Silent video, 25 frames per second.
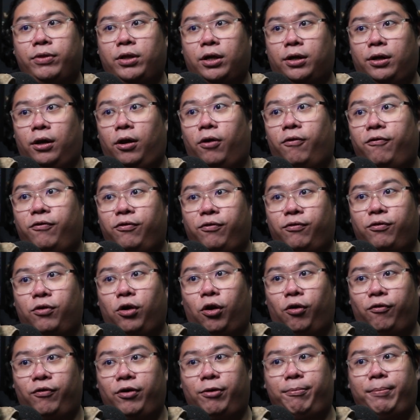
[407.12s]

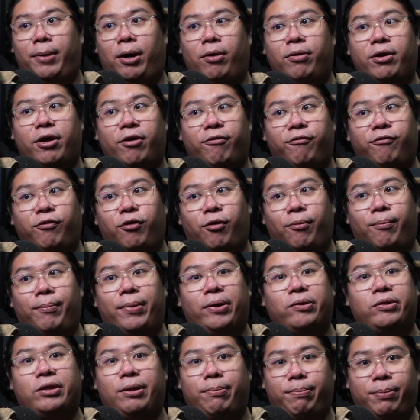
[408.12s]
Clover Malgam for
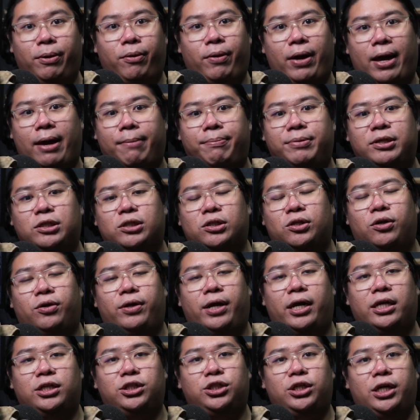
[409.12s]
multiple
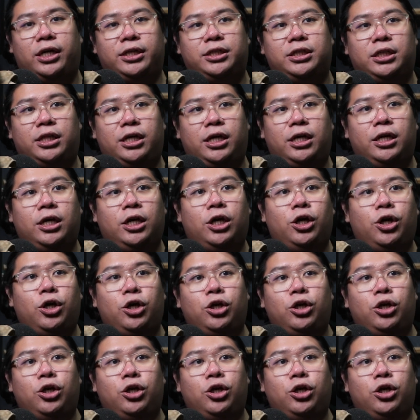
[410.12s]
episodes, and she actually